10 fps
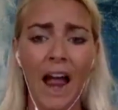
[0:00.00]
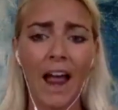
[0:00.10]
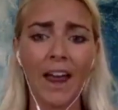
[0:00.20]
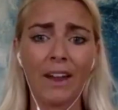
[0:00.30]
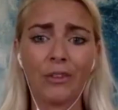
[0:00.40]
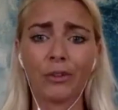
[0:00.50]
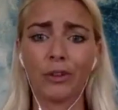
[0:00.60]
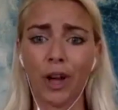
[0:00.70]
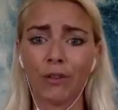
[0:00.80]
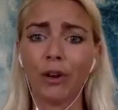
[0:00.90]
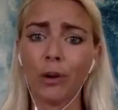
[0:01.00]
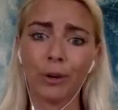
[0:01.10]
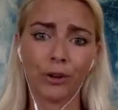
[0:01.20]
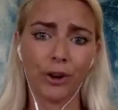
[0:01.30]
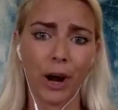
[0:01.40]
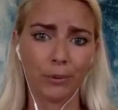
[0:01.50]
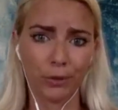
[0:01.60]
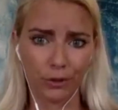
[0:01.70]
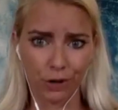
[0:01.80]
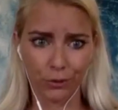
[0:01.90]
And there's a lot of hermit crabs in
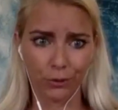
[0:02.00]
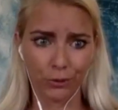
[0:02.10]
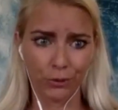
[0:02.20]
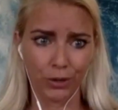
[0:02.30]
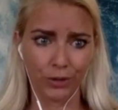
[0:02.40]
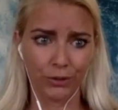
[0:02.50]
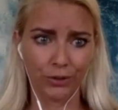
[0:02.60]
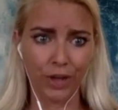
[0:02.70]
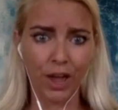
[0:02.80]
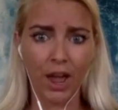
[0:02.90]
the Dry Tortugas.